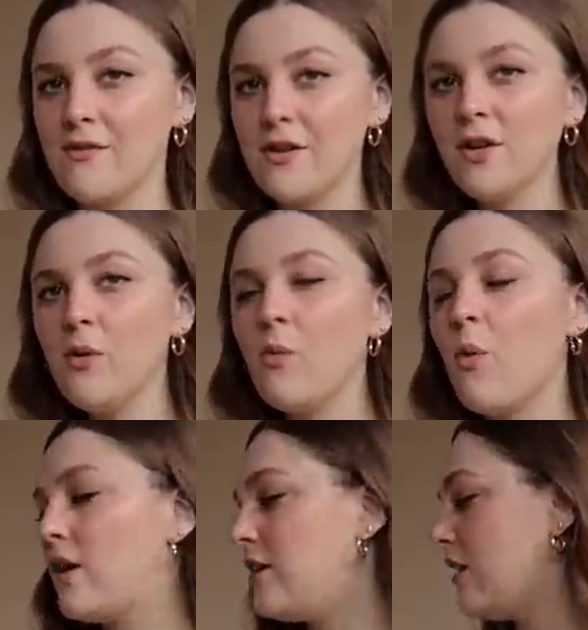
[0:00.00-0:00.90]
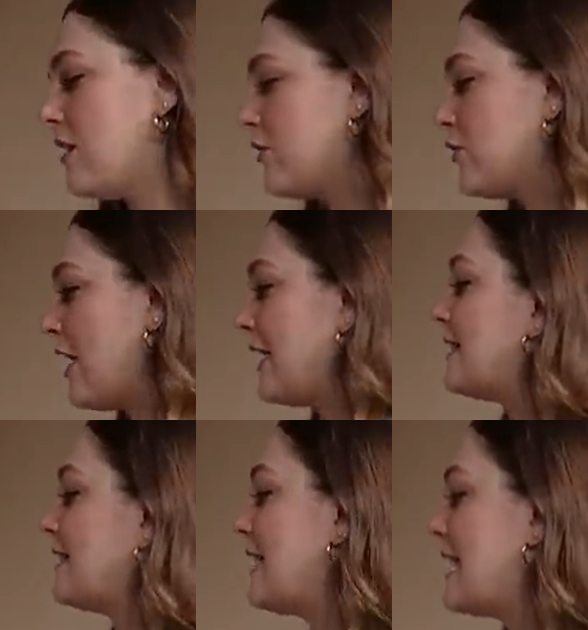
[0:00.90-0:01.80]
I've only got one
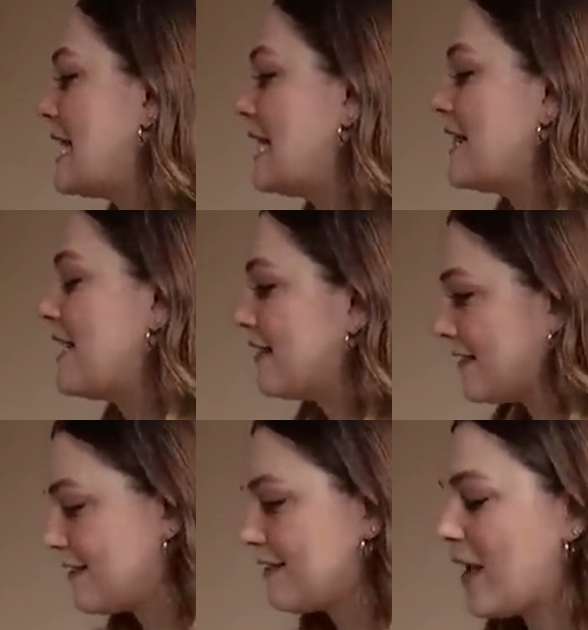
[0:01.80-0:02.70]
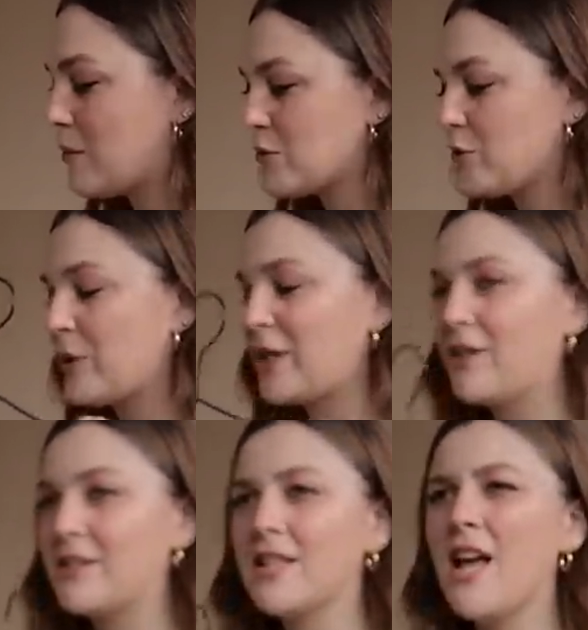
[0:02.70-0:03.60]
dress in this capsule
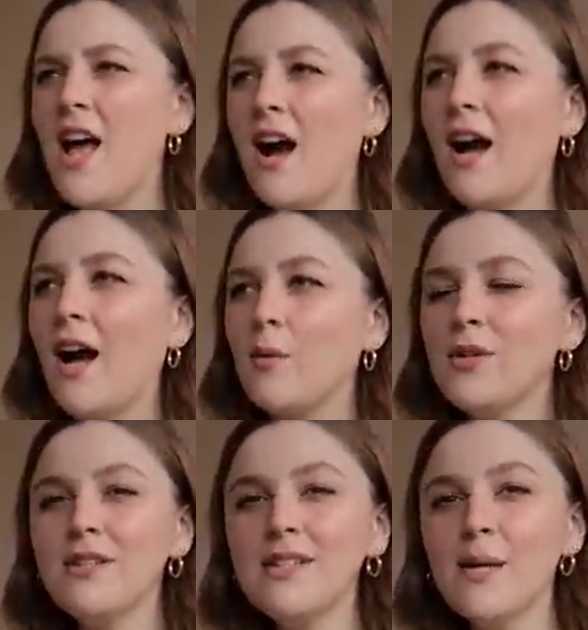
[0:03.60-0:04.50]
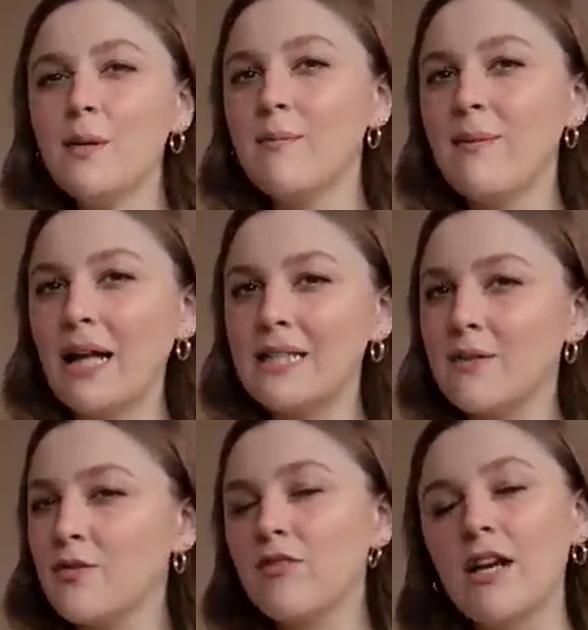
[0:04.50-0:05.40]
because I wouldn't say I'm a
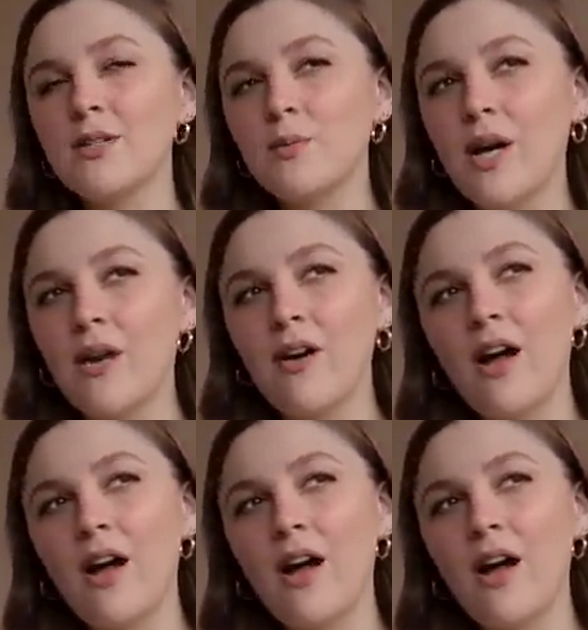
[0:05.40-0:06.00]
massive dress wearer.